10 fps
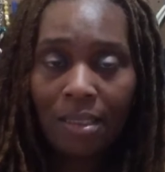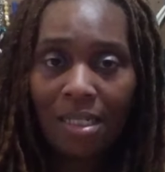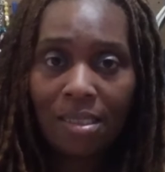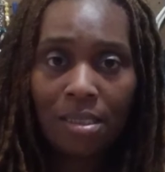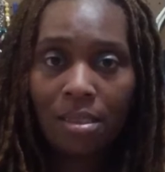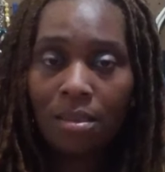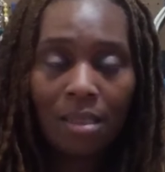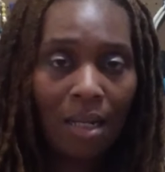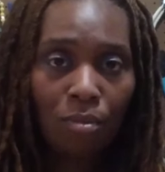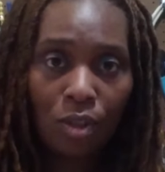That's
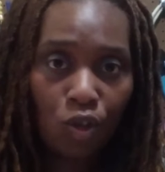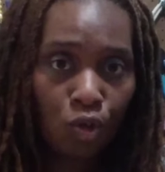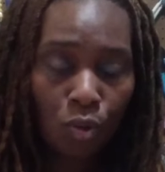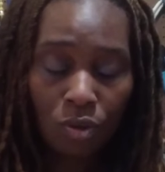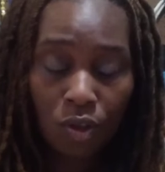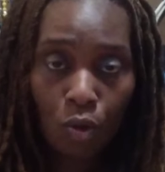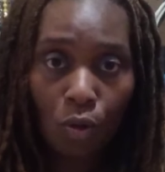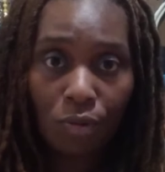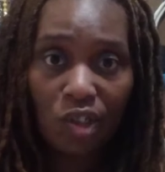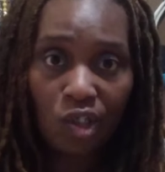not what
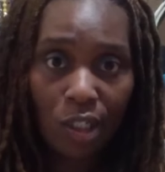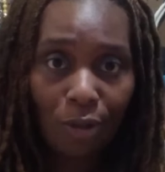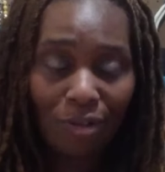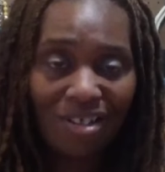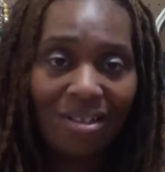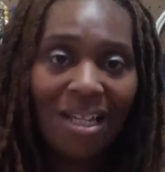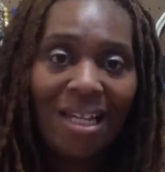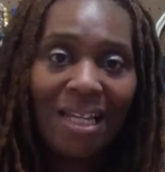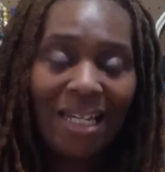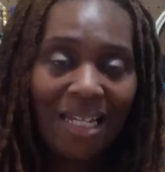story sharing
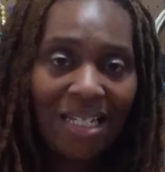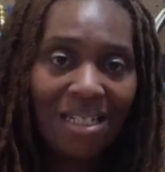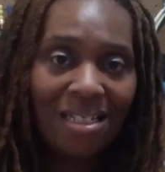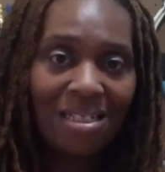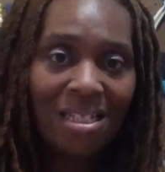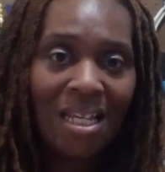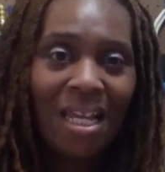is.